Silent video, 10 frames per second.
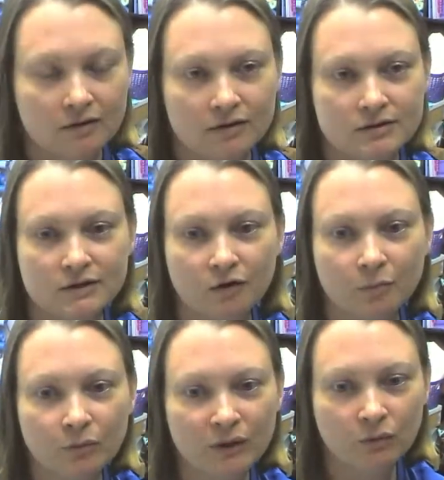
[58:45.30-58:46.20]
So,
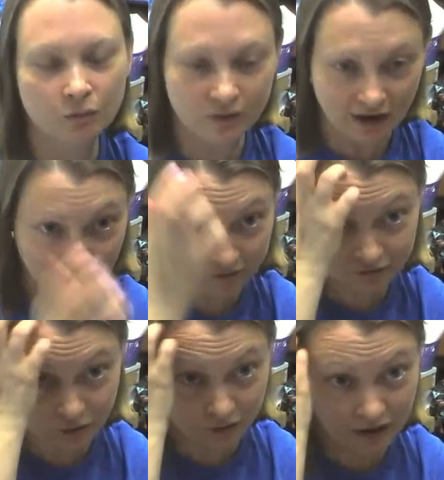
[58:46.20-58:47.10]
but what we have
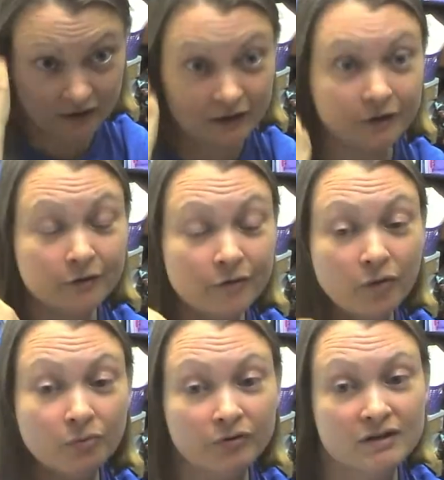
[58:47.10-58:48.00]
going on here though
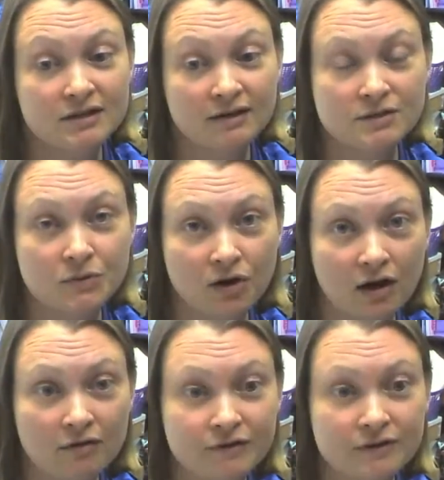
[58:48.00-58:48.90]
that really ticks me
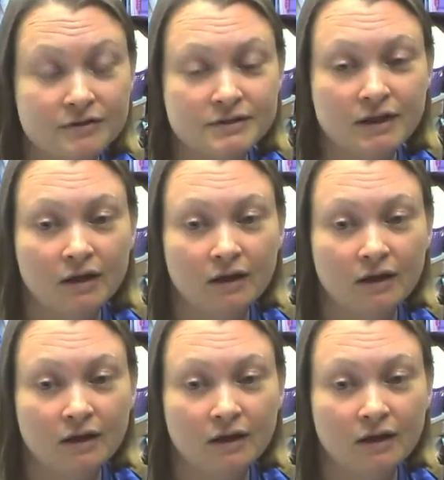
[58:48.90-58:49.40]
off is